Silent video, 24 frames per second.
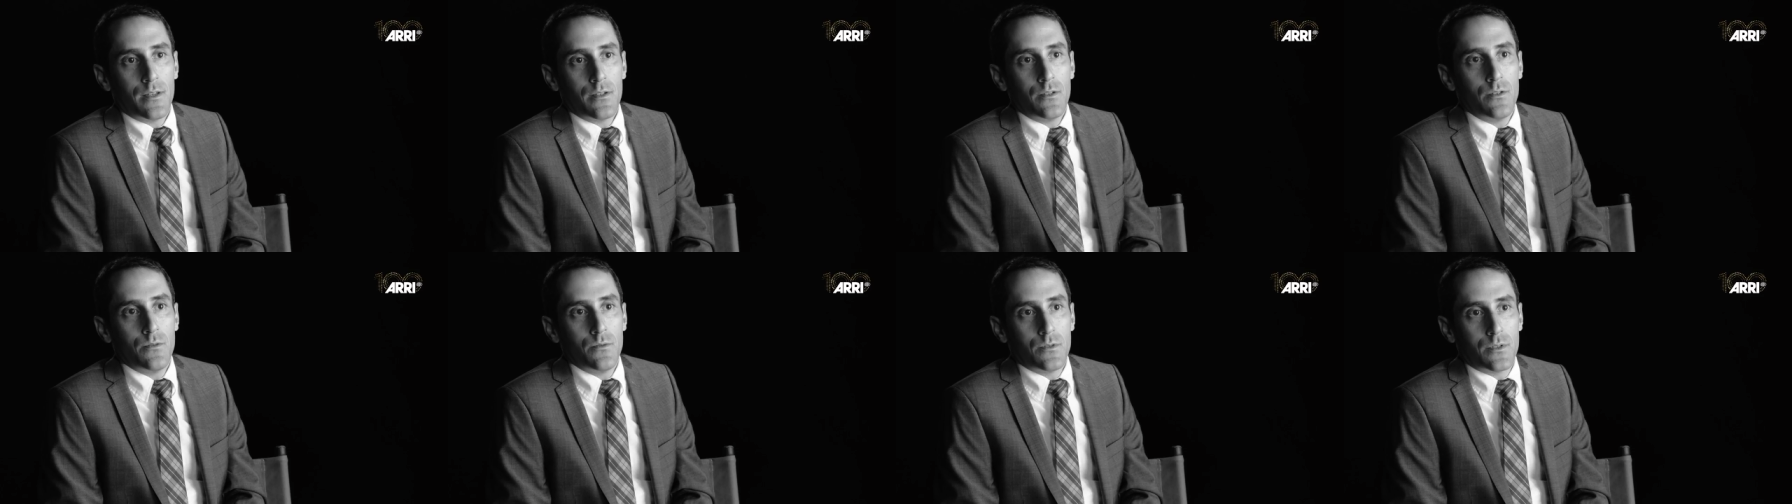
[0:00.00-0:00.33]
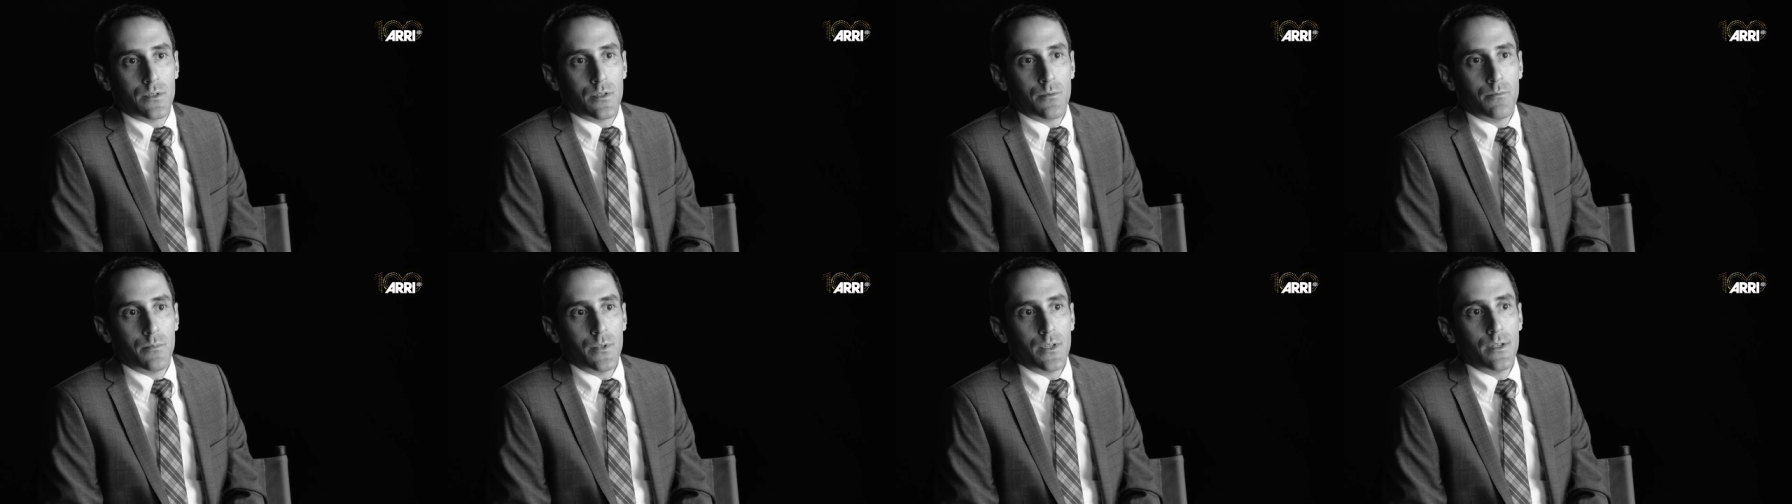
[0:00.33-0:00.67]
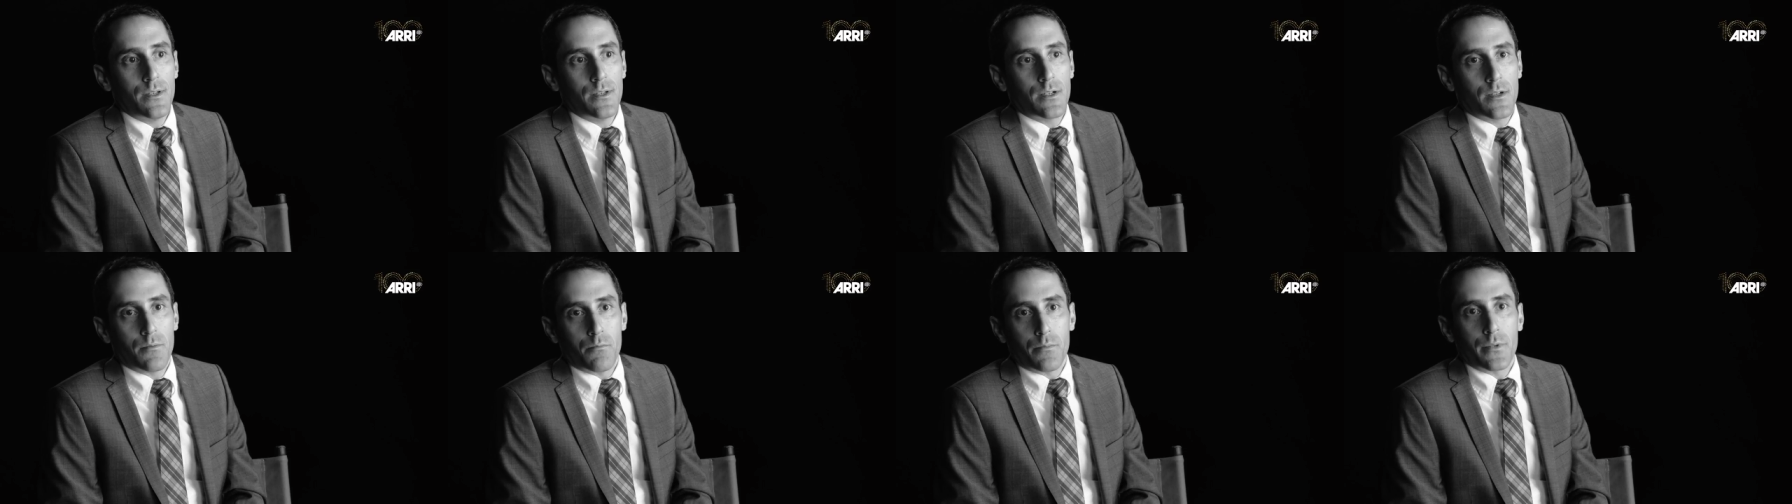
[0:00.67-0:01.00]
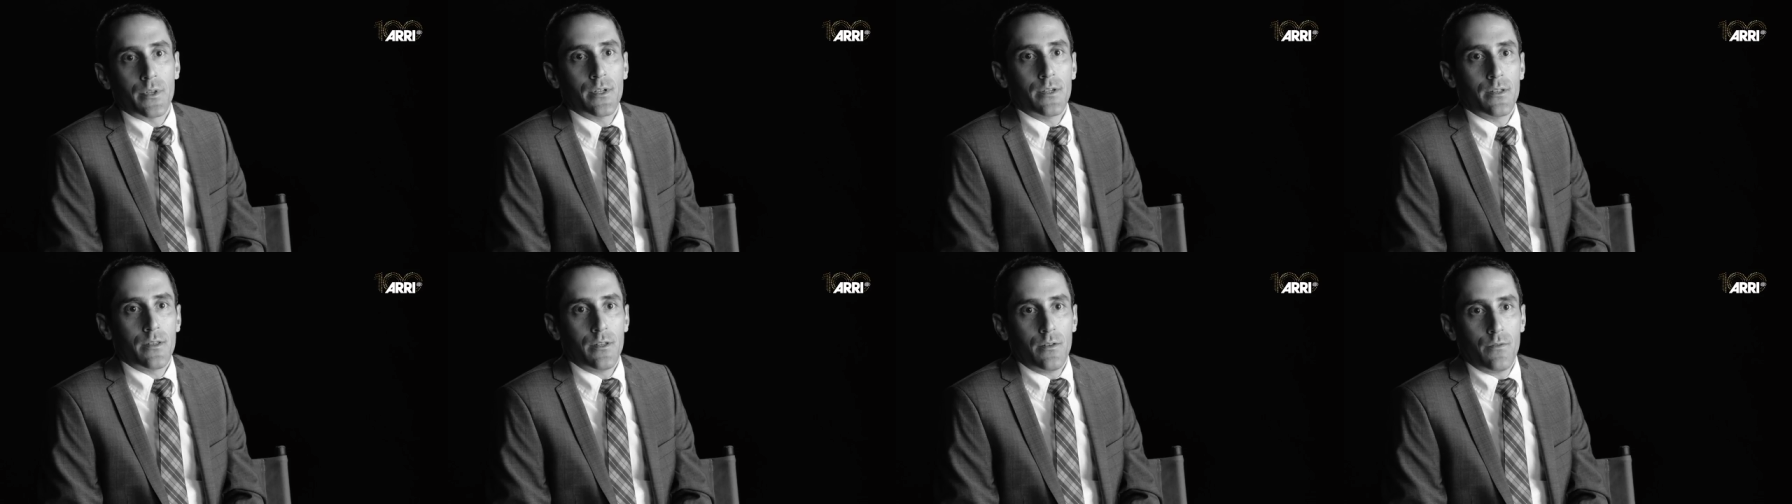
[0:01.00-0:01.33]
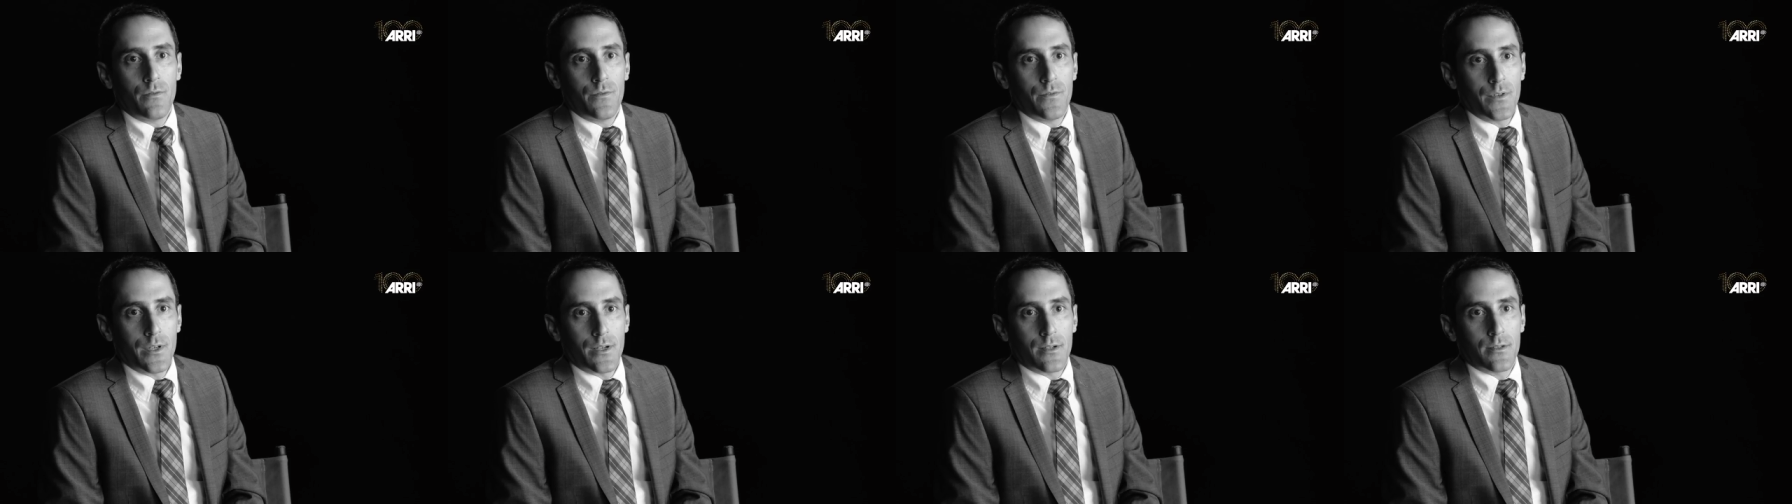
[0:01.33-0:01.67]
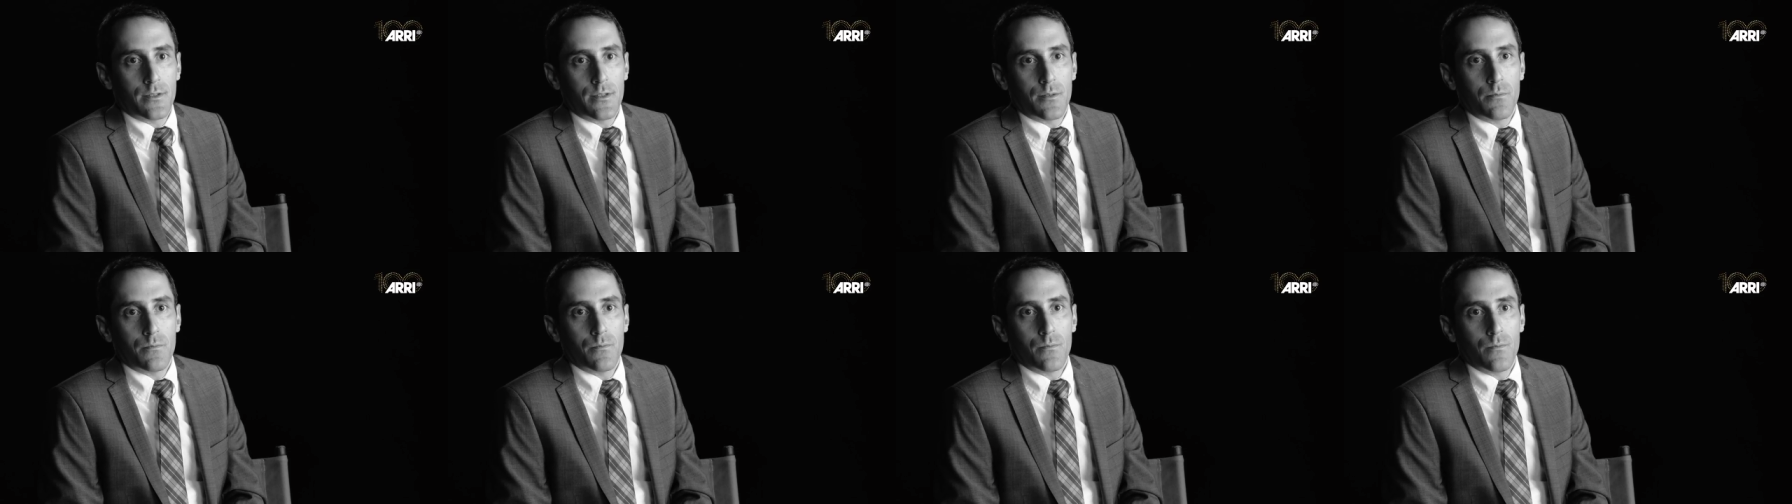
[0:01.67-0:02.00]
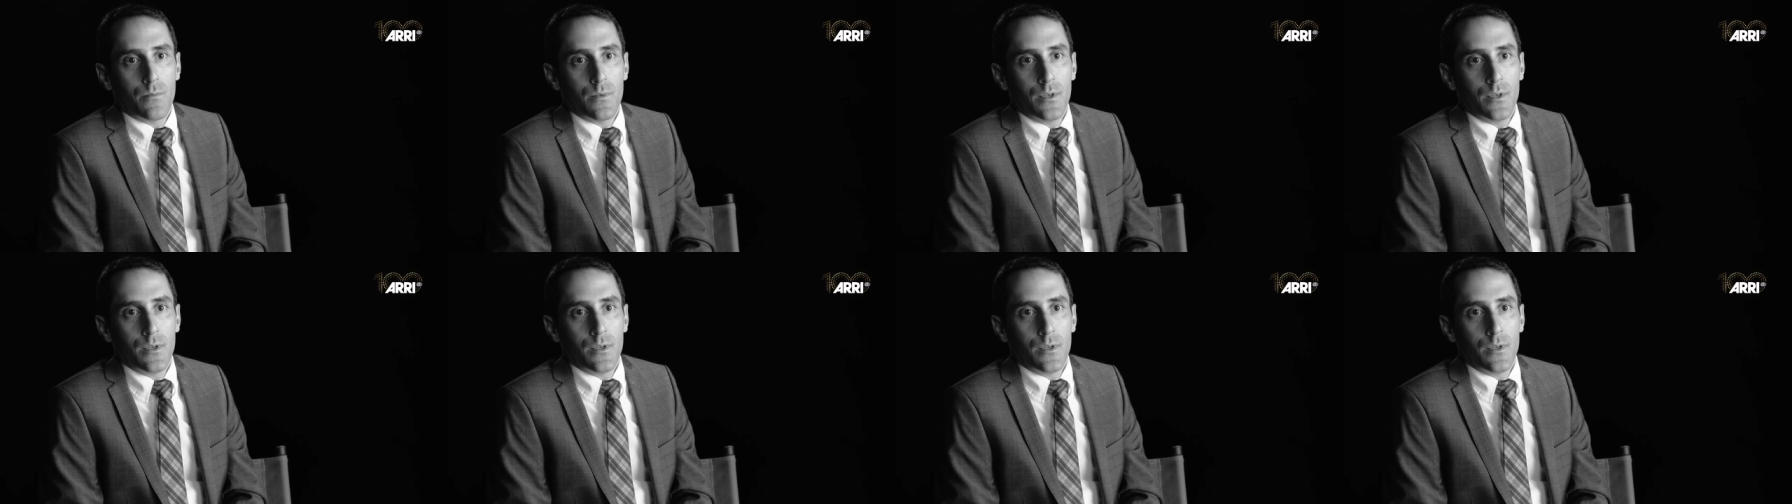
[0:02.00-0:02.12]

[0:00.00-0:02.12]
used to be completely fixed